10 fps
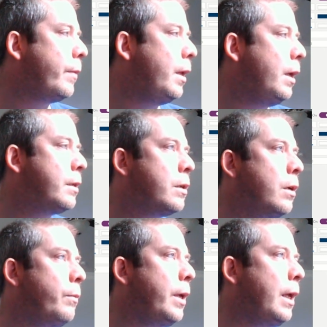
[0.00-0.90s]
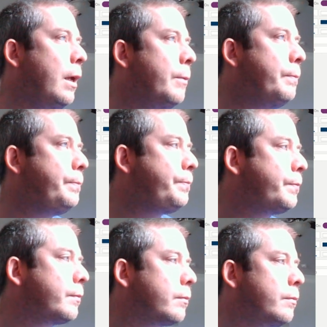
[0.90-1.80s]
it's going to be
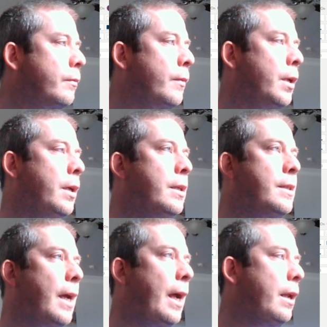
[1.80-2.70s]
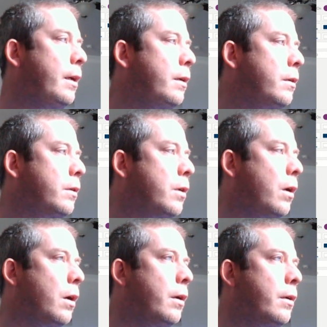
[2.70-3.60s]
data
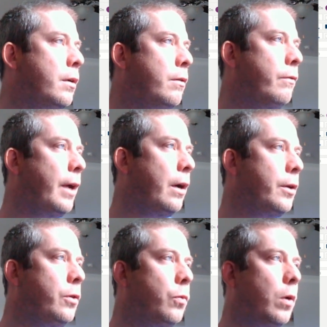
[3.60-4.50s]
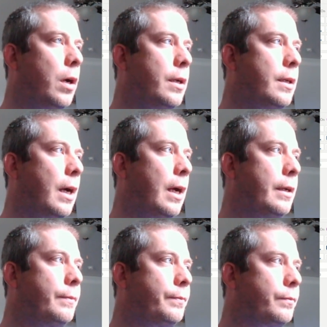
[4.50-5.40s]
card value one dot
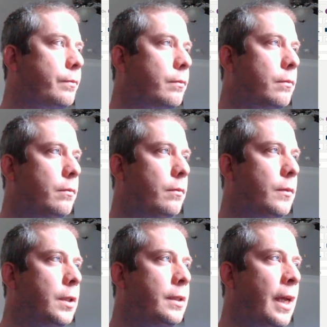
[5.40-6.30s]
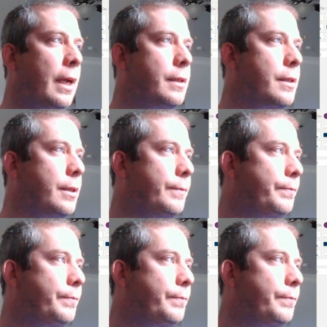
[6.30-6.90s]
text.